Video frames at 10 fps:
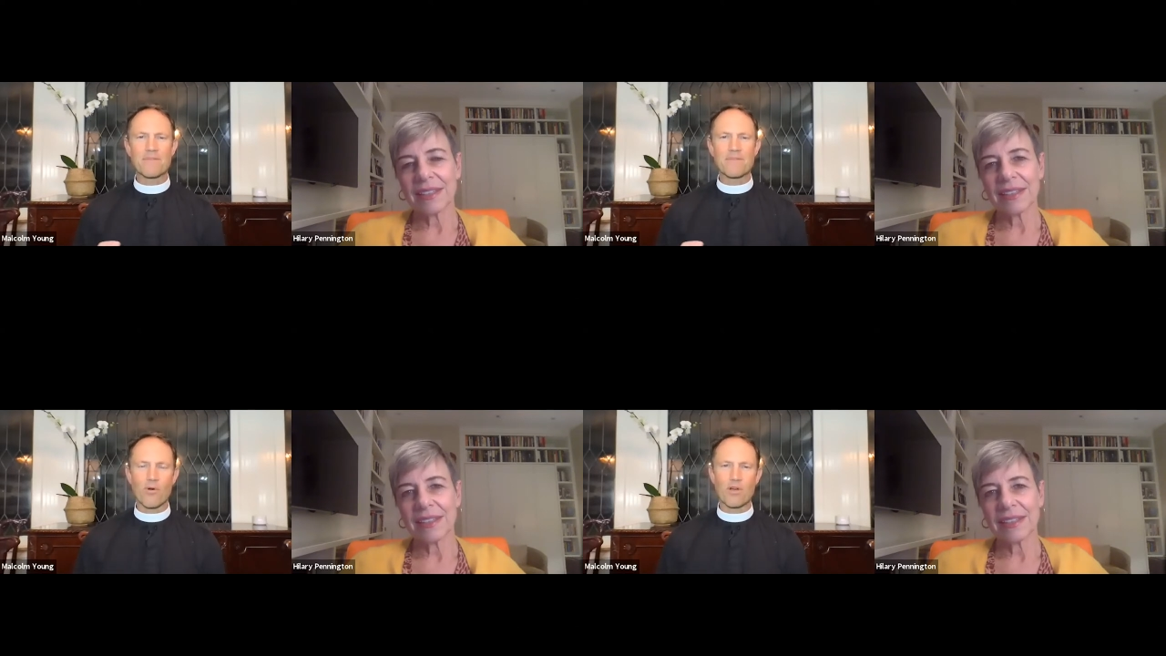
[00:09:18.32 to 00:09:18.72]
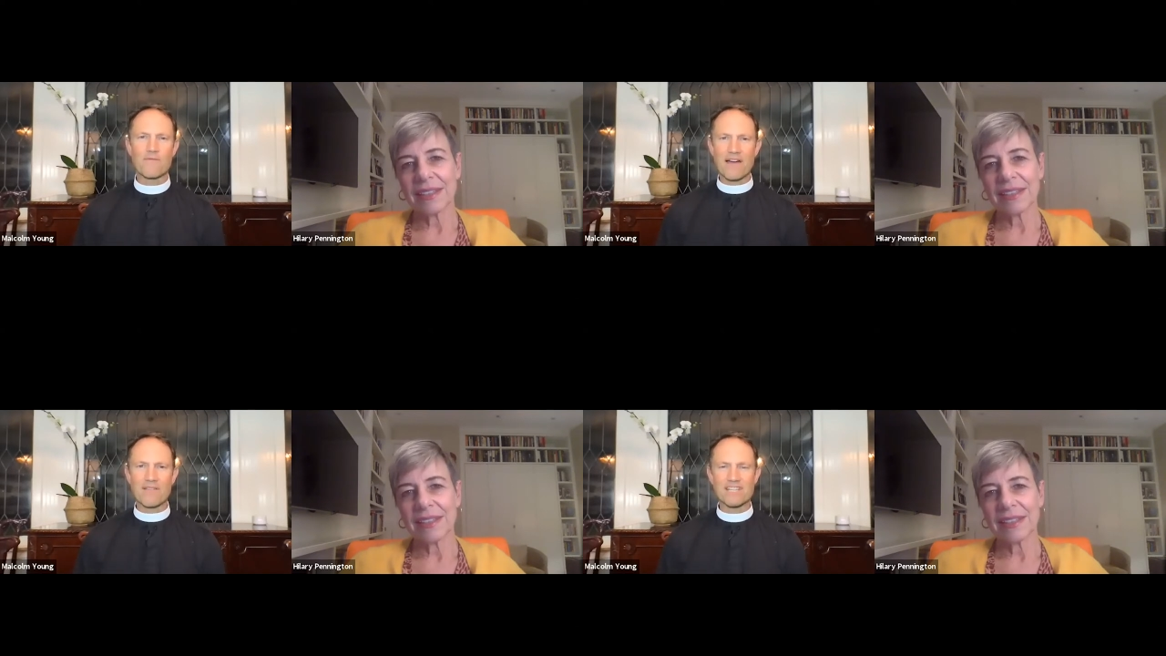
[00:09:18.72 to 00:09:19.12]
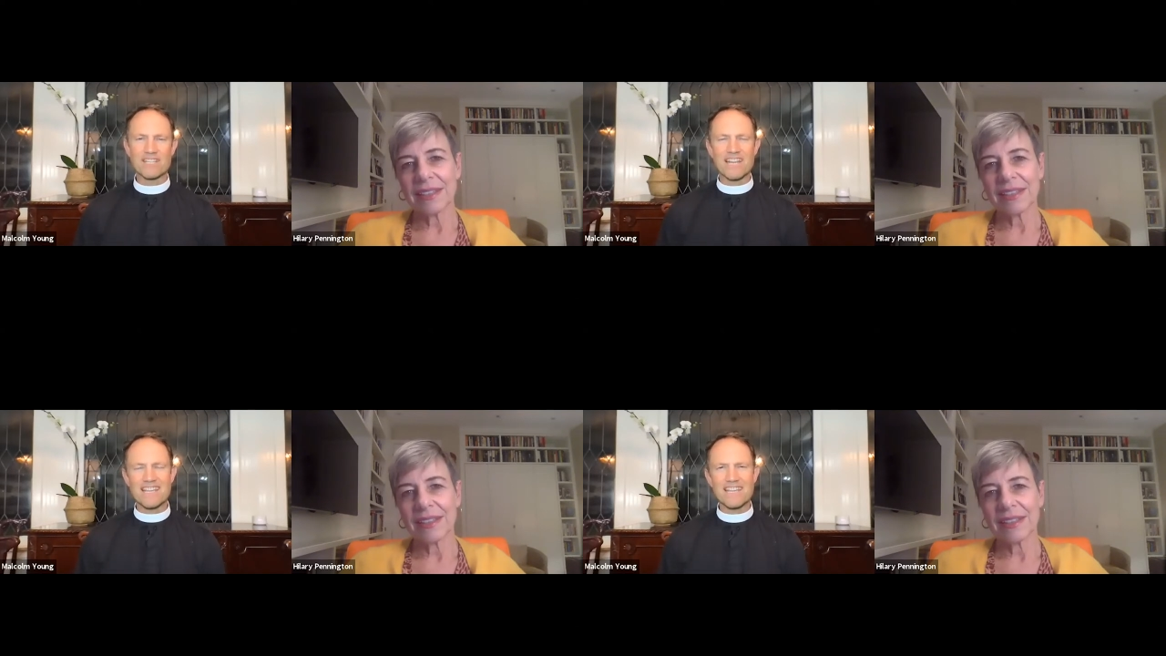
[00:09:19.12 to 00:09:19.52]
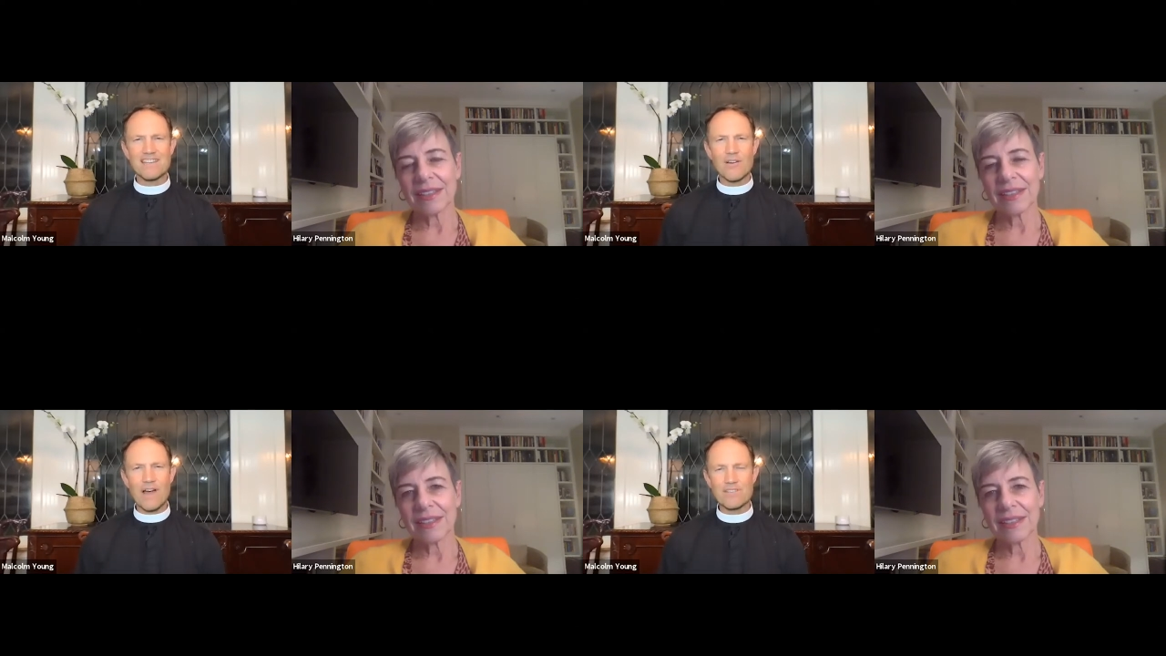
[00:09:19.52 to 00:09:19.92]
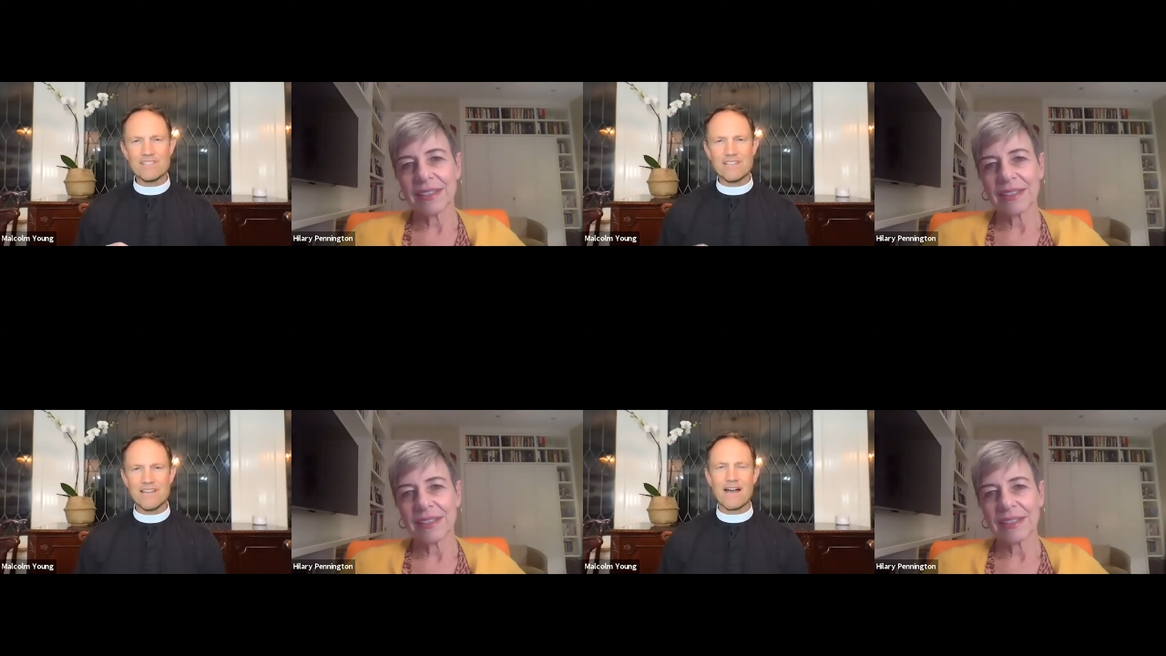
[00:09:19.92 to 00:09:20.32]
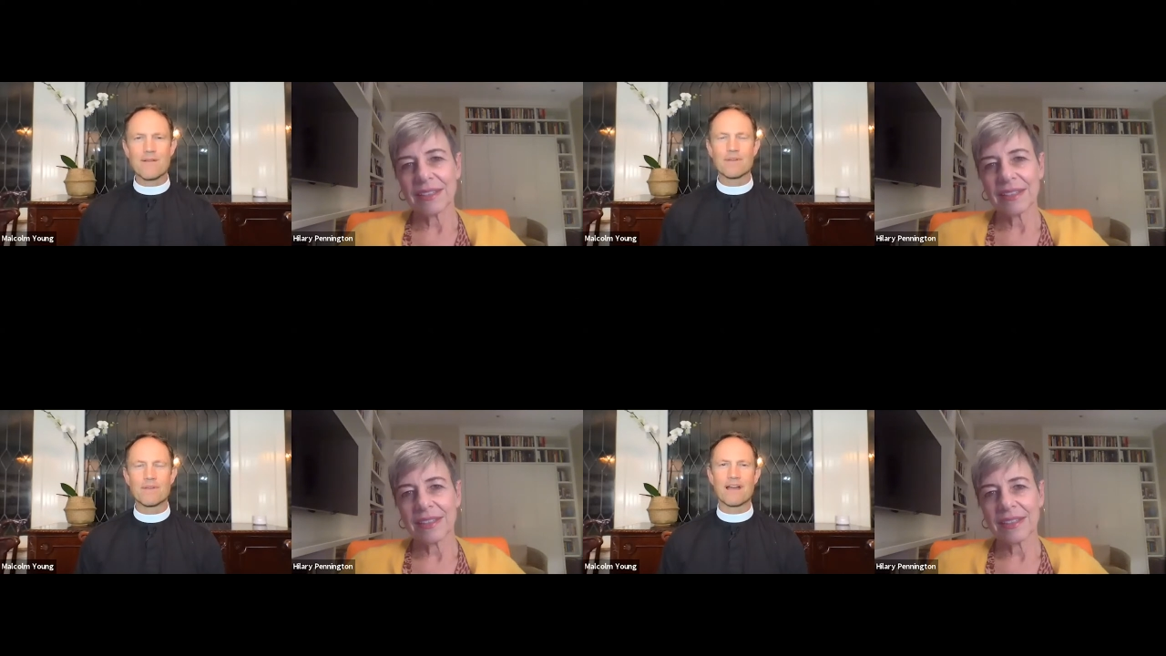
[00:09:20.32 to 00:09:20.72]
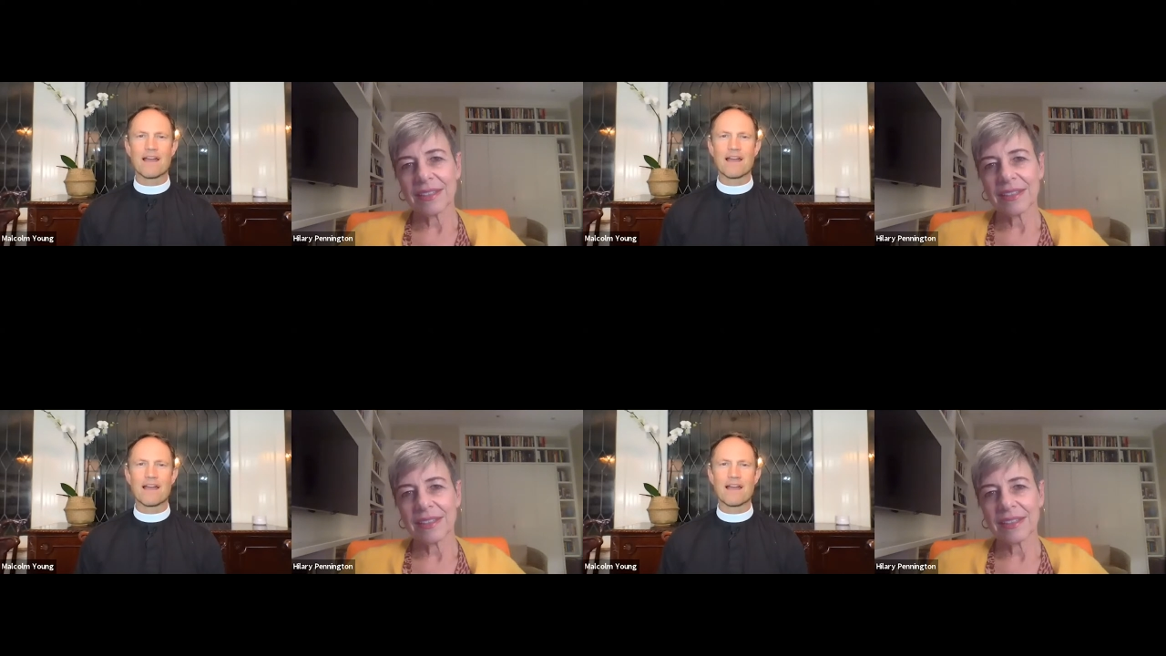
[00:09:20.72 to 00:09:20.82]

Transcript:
Speaker 1: the Ford Foundation. You know, I was um,